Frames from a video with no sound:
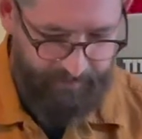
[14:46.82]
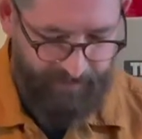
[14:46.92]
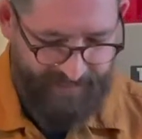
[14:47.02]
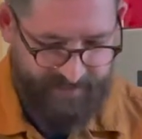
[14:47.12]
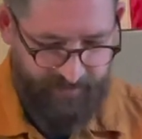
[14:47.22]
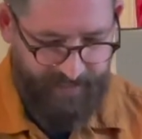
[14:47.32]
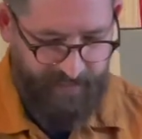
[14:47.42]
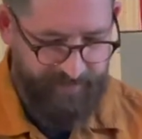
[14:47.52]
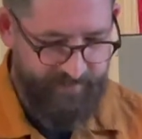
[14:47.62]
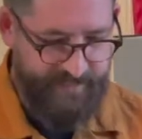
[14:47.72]
blaster, the
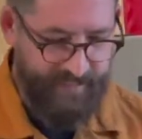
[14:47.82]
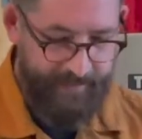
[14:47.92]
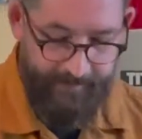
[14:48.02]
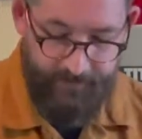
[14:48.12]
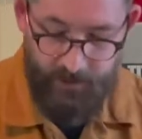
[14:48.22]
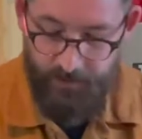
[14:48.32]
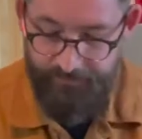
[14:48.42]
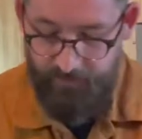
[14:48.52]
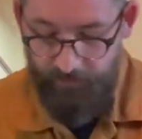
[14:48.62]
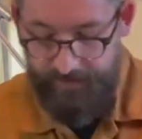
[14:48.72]
E11D, you
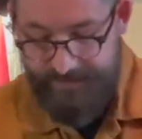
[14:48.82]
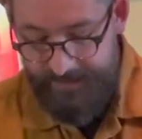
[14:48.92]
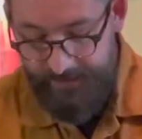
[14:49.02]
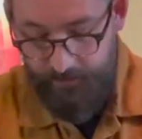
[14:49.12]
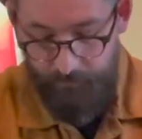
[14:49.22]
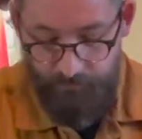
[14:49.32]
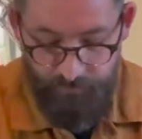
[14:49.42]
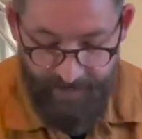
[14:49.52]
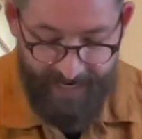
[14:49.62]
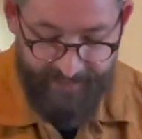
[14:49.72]
have got these little
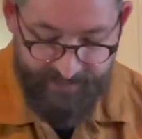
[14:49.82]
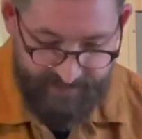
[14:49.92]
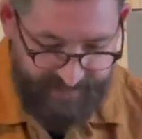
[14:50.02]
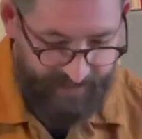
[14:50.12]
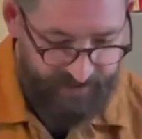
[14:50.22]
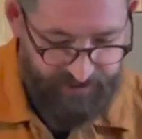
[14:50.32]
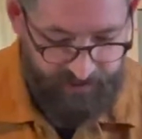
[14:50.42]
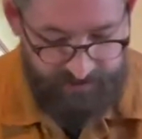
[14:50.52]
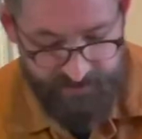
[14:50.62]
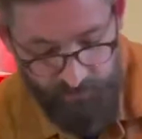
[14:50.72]
red
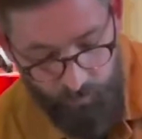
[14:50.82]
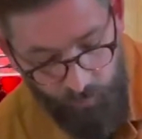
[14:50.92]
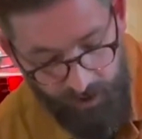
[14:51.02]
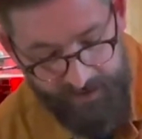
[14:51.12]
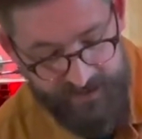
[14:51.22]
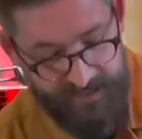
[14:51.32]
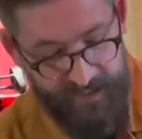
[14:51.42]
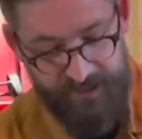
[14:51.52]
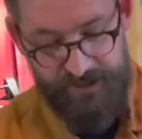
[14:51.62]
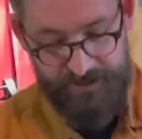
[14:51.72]
sections, the white
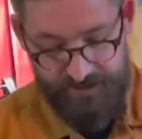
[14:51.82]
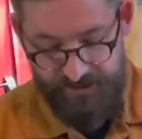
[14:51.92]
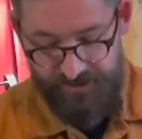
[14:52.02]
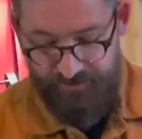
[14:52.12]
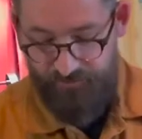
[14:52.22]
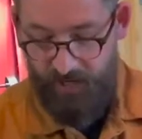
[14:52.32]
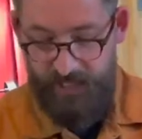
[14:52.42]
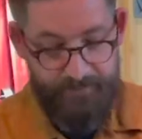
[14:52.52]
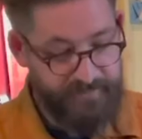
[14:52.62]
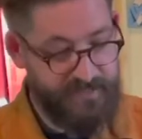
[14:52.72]
sections, the
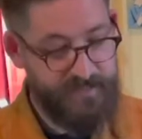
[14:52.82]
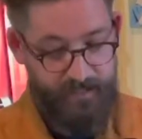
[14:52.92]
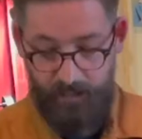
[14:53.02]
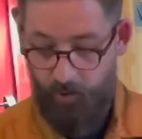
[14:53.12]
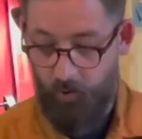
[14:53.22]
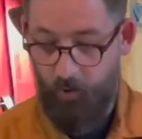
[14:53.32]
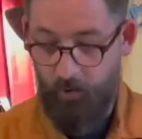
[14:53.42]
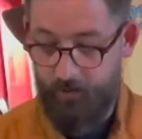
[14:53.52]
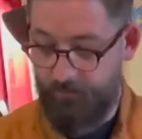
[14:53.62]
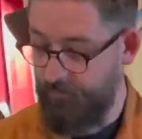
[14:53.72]
stripes
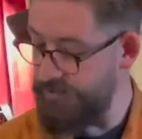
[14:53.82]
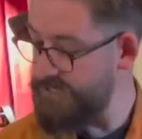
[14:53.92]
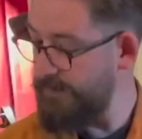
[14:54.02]
all across the